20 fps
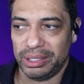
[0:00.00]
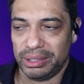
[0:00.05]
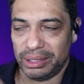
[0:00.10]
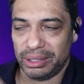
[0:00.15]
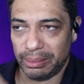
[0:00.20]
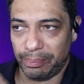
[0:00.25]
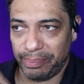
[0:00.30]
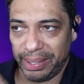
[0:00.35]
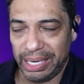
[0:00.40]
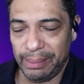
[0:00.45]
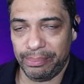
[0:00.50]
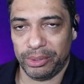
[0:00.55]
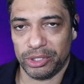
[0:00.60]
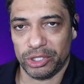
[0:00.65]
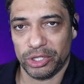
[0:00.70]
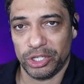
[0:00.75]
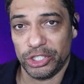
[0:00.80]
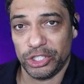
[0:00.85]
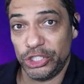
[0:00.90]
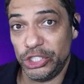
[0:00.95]
the people
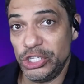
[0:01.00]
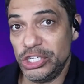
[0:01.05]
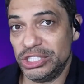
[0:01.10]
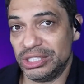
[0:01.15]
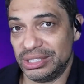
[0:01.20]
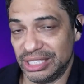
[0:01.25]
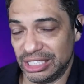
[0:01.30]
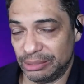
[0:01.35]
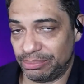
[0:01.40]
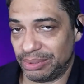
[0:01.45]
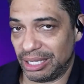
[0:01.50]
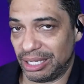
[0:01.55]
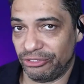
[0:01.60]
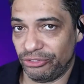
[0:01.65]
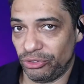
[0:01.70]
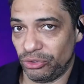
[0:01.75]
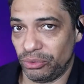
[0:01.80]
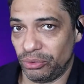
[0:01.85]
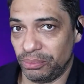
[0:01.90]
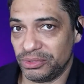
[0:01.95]
that are using these
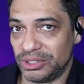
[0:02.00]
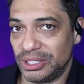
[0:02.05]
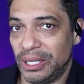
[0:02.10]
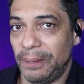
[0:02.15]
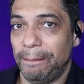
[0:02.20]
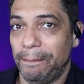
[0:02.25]
platforms